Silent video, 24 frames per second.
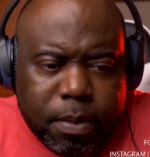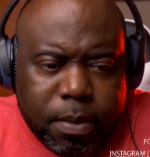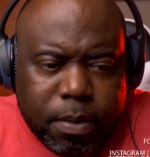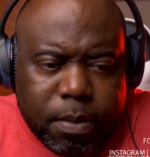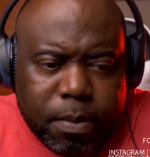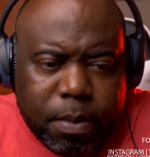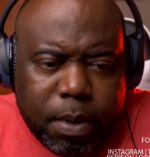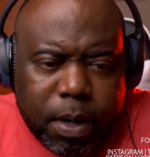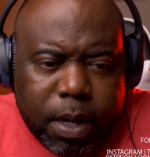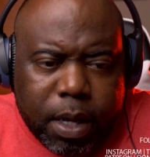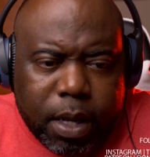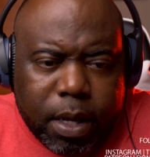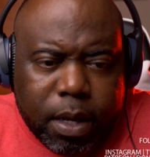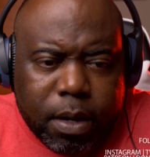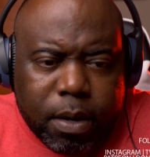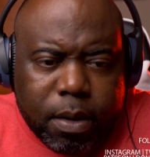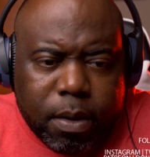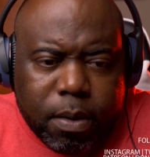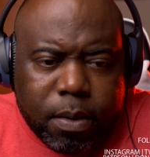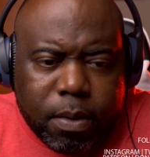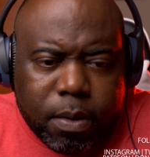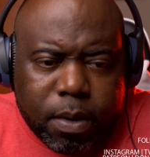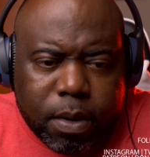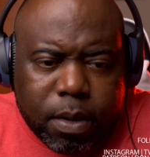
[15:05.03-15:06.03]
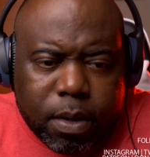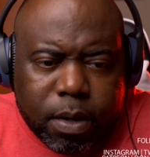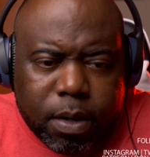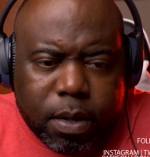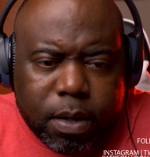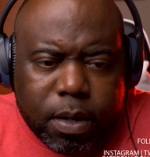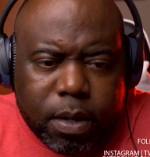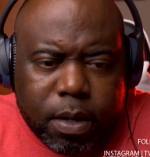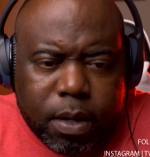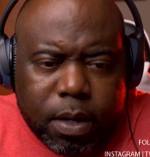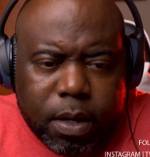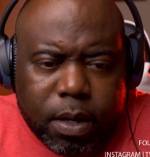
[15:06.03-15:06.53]
wait, hold
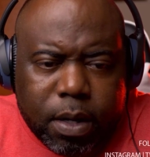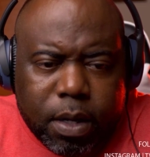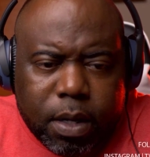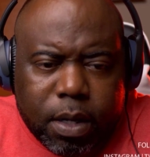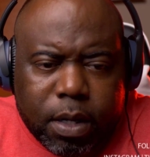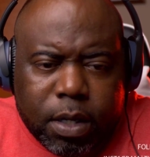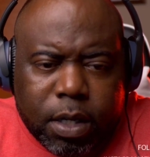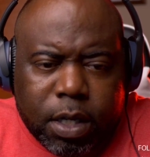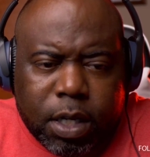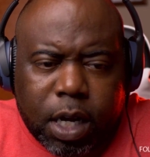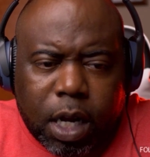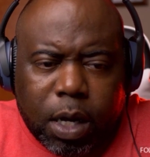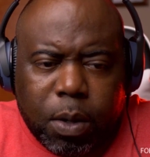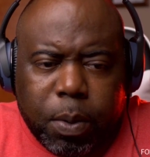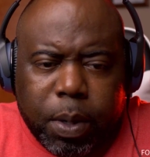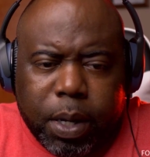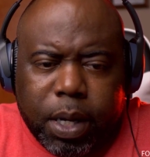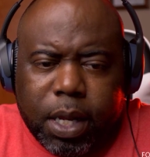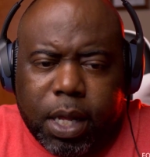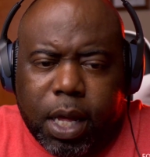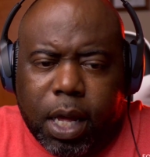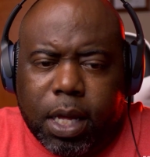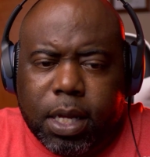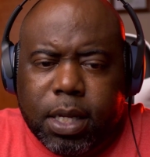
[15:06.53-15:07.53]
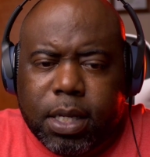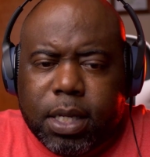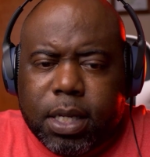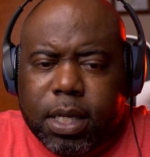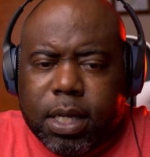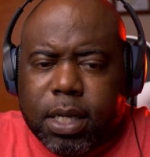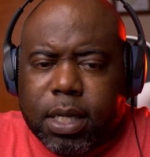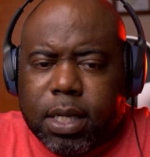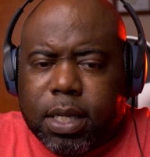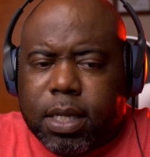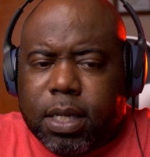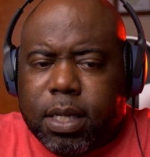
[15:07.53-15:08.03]
on. John Wayne
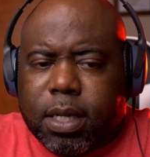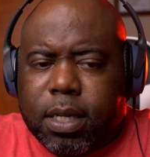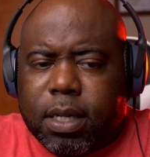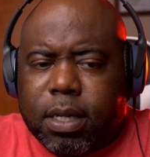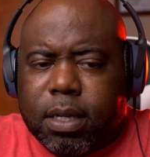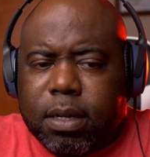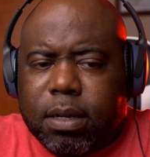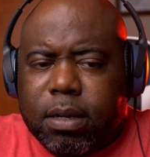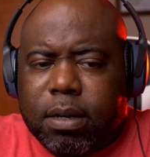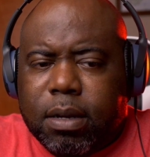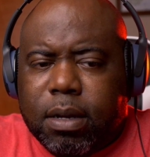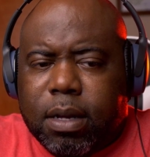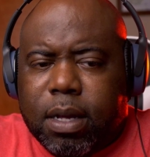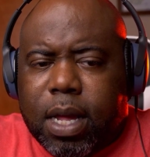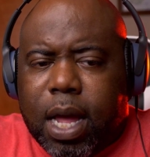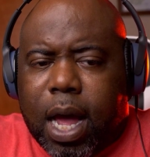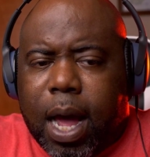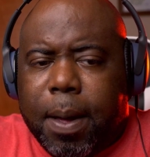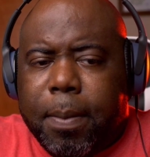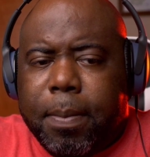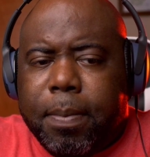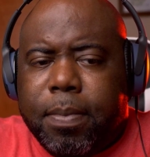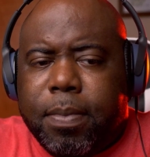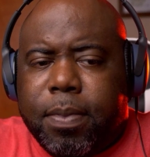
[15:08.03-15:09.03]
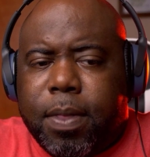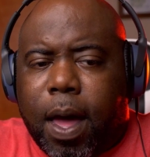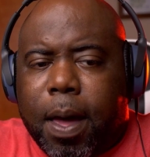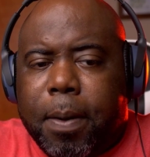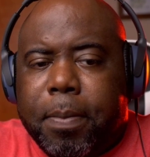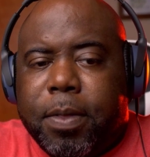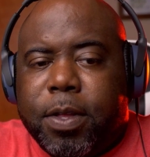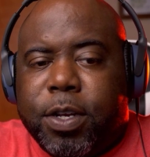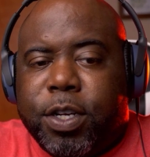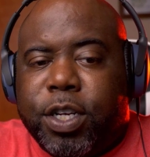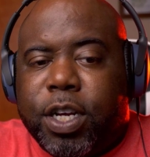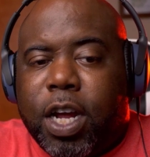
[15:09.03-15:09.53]
Gacy's
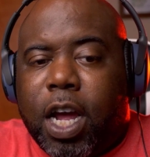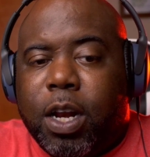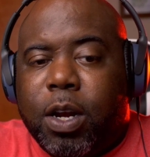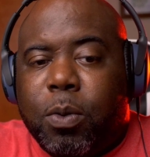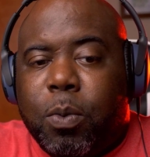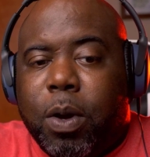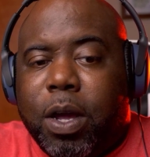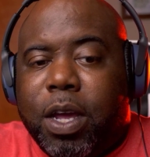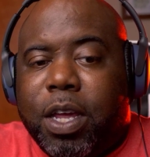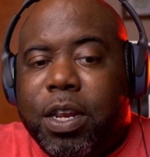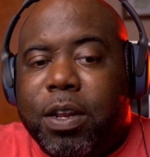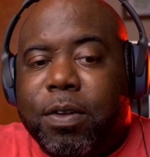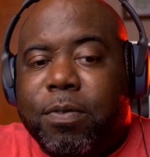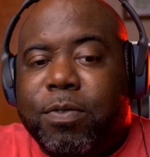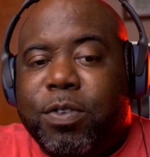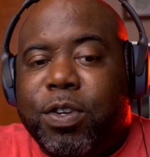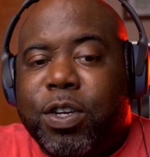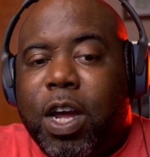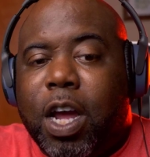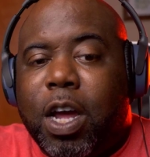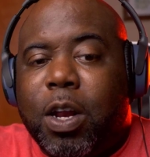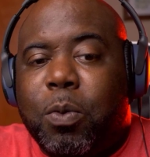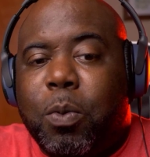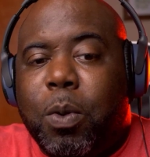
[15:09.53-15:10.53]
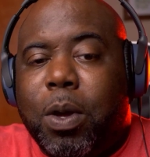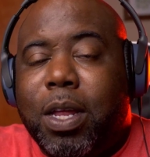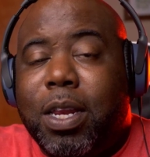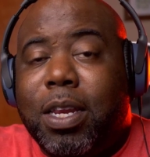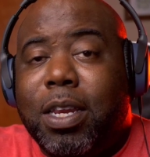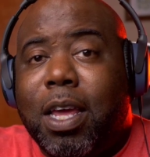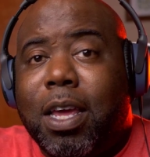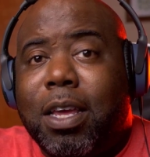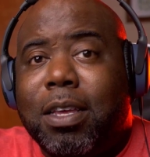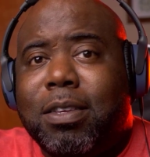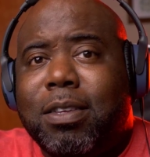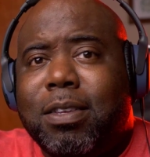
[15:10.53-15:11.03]
I'm the John Wayne of John Wayne
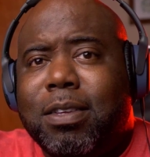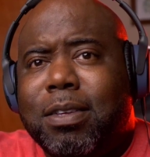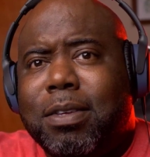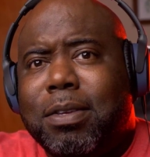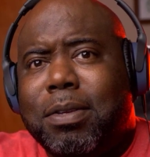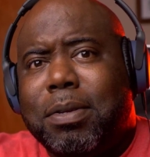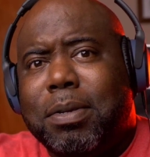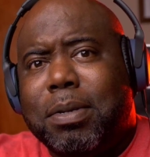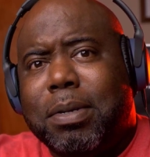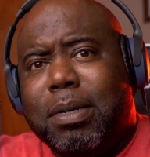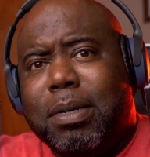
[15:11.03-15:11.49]
Gacy's.